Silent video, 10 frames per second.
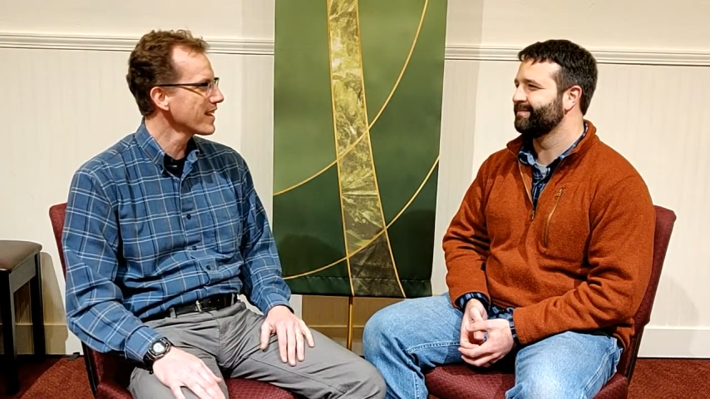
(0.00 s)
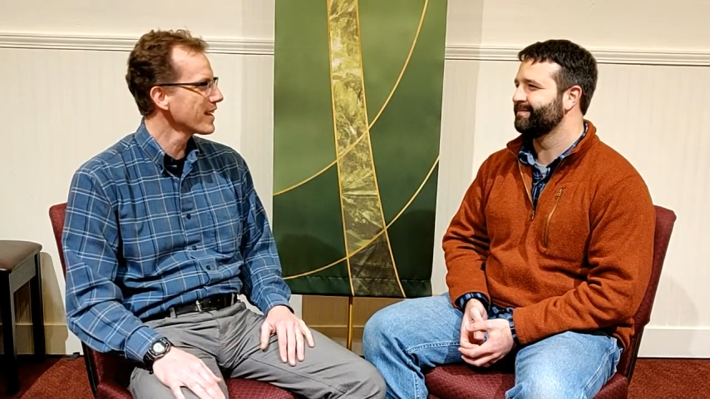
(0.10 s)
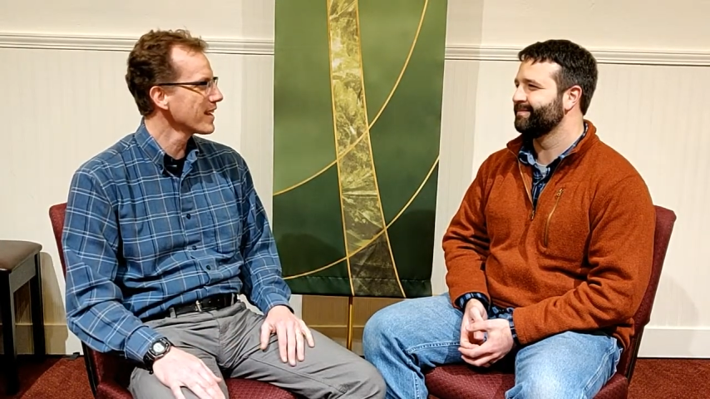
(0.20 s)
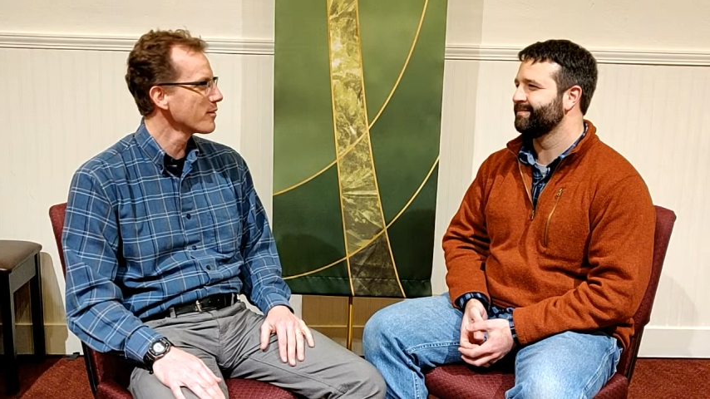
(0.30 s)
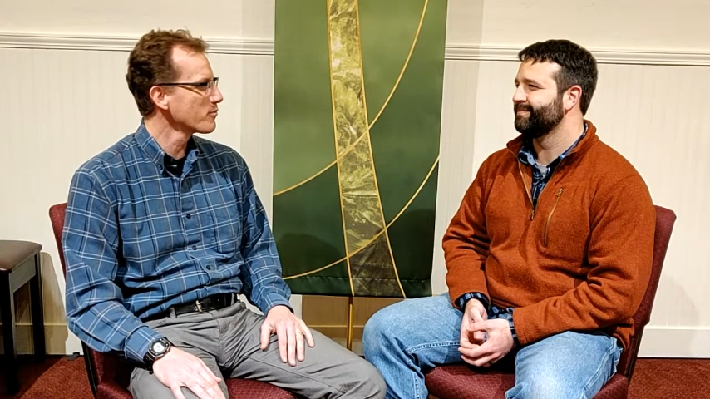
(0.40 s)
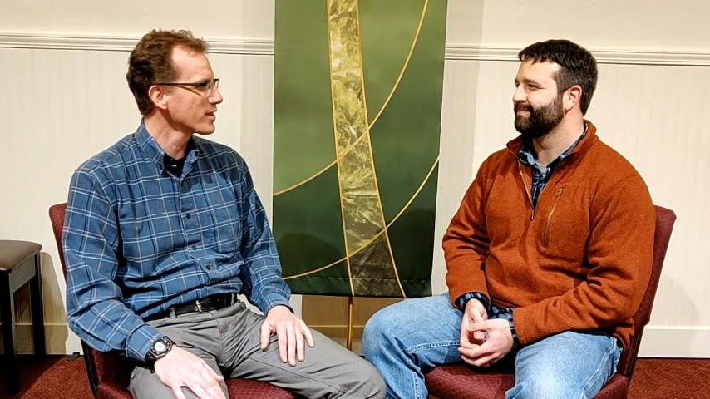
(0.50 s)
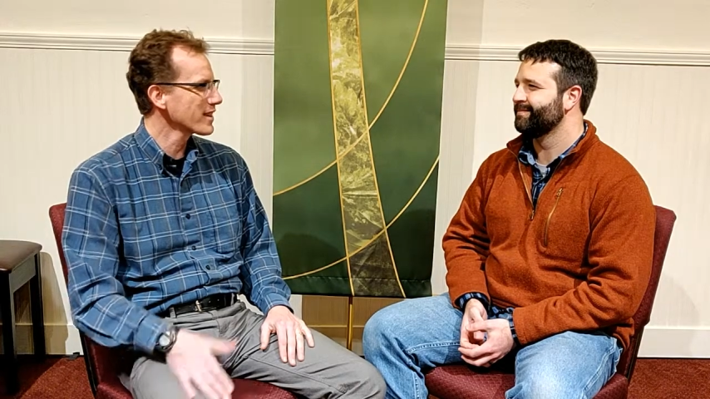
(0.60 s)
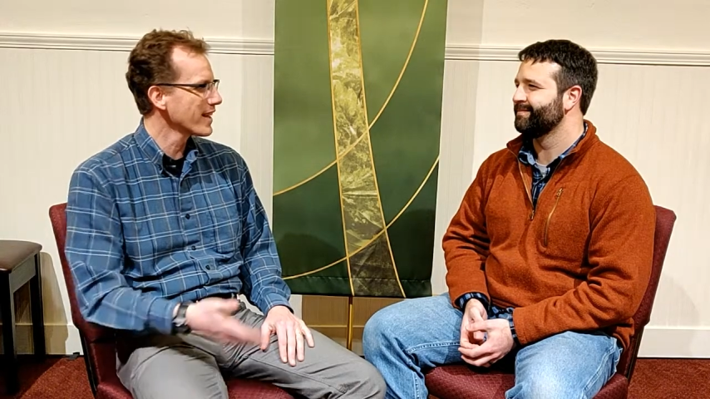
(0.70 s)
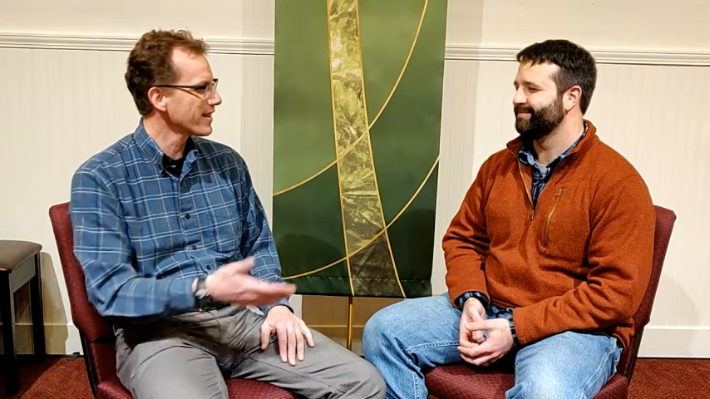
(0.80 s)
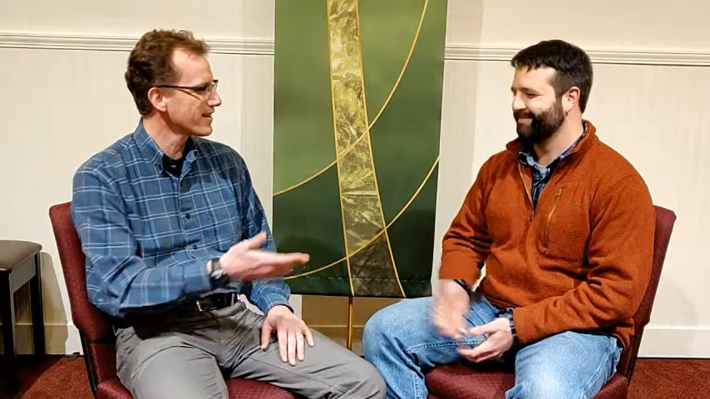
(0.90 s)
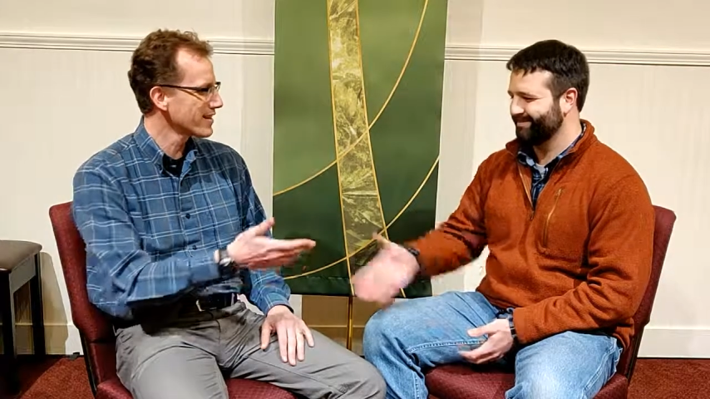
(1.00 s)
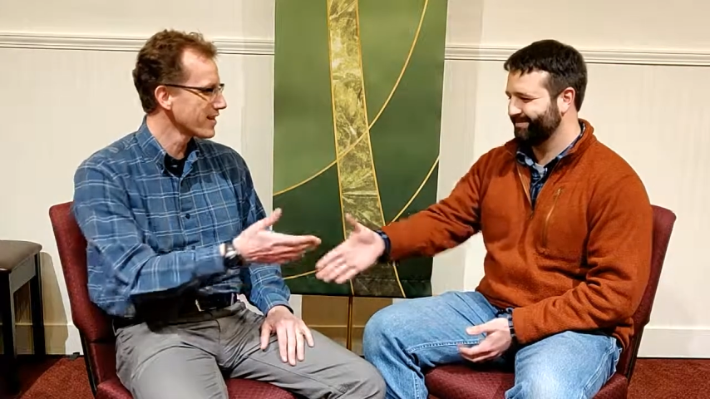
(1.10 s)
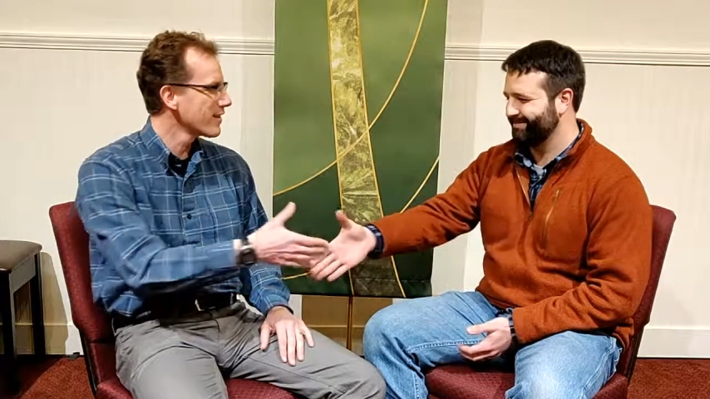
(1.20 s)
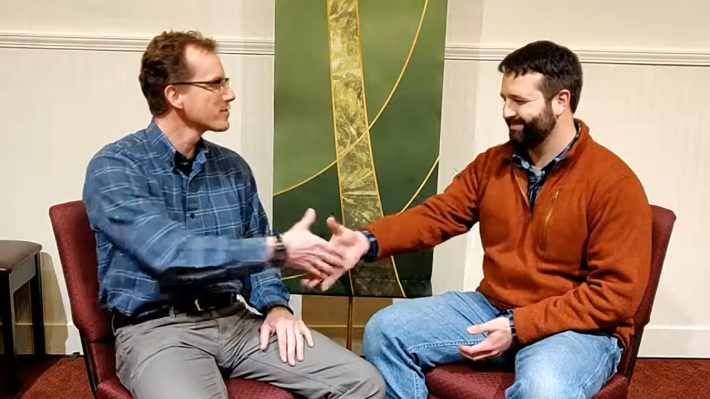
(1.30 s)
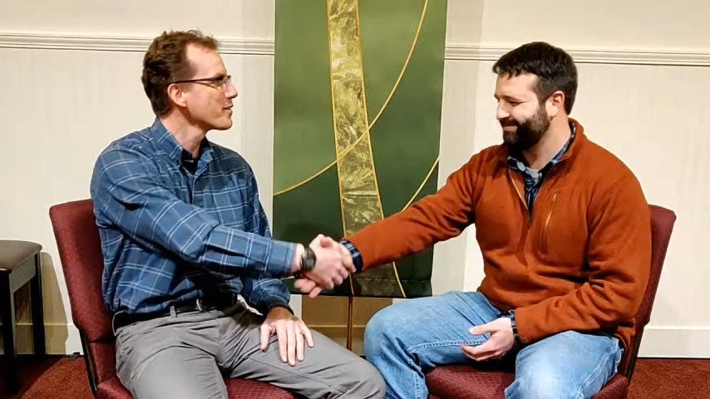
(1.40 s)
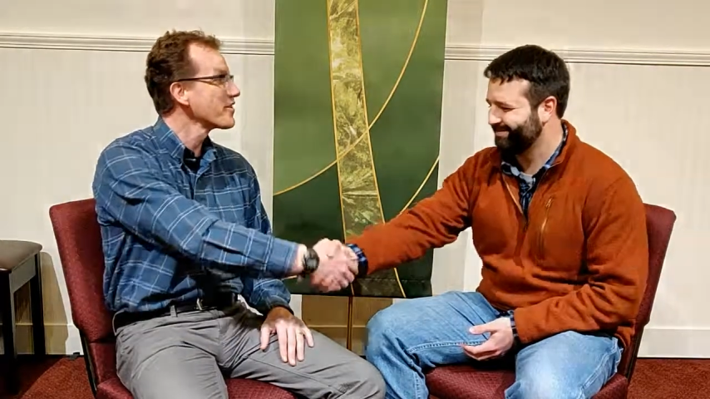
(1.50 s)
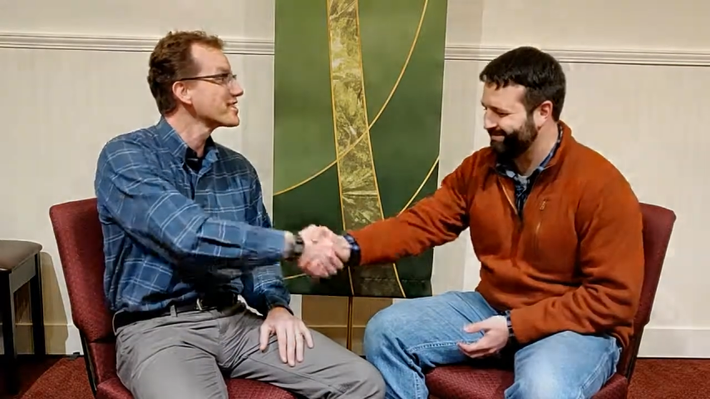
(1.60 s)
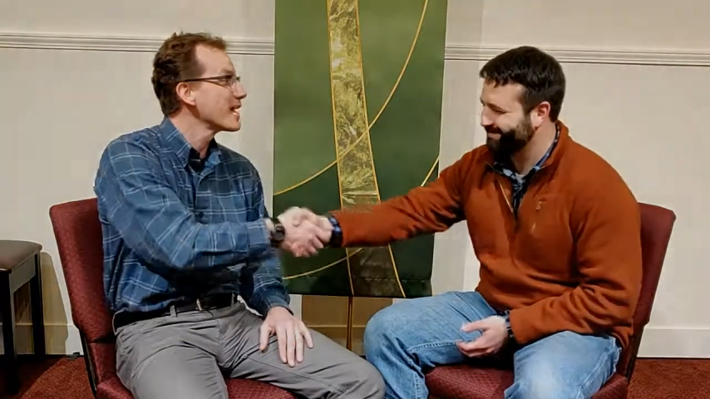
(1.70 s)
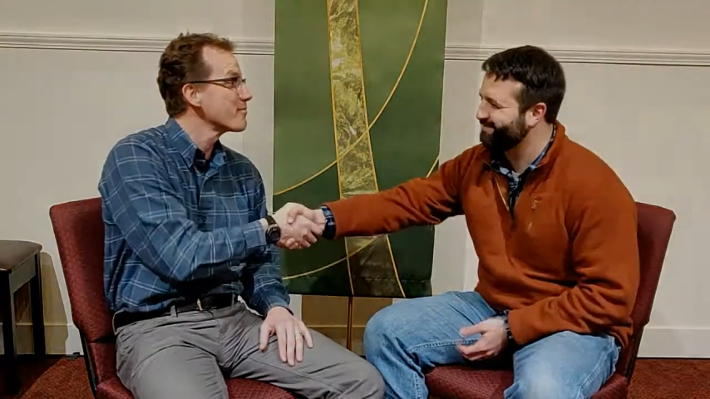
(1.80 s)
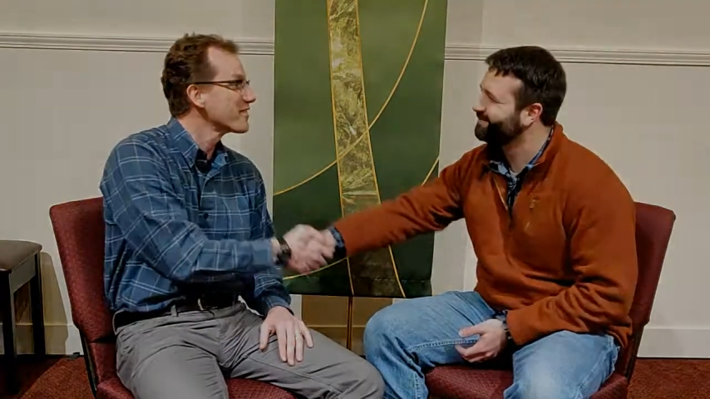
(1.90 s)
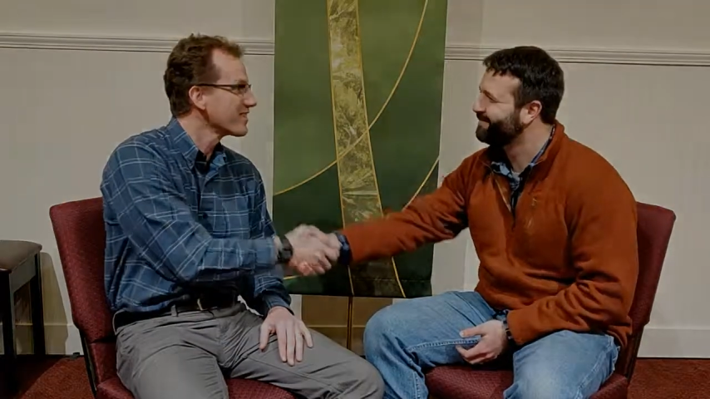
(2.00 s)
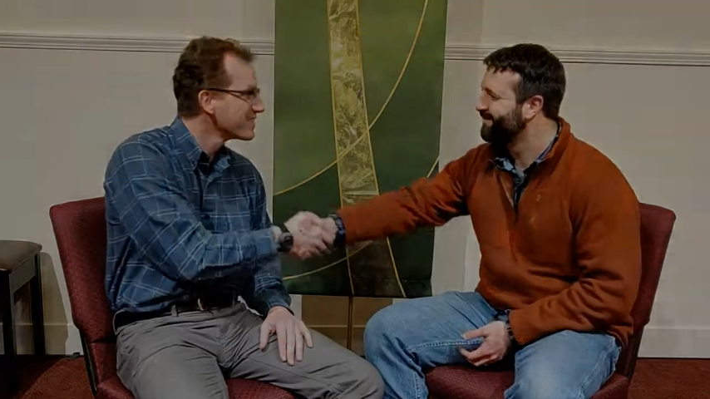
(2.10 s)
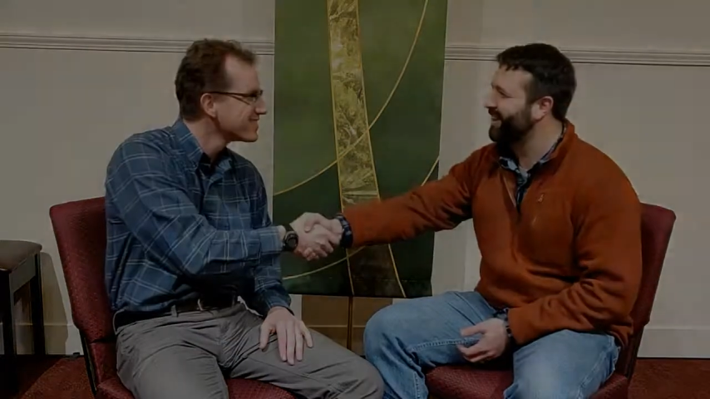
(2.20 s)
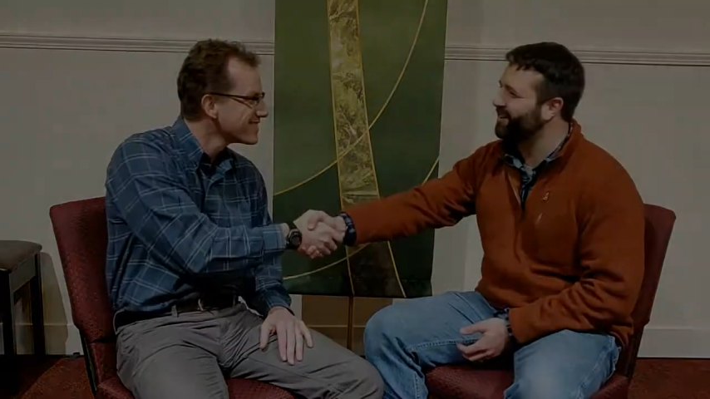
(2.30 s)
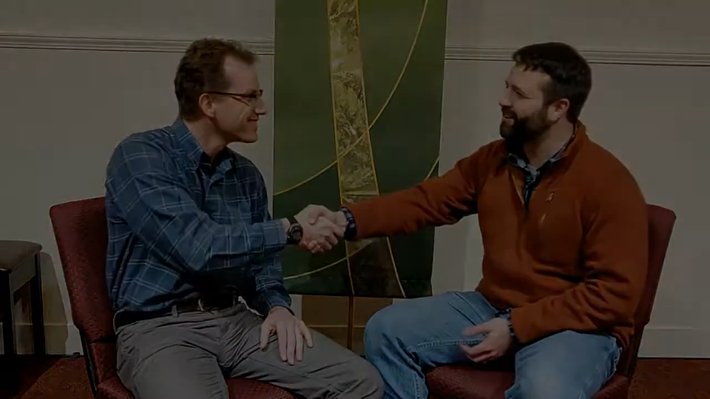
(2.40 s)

Speaker 1: and I'm really glad to have spent this time with you. Thank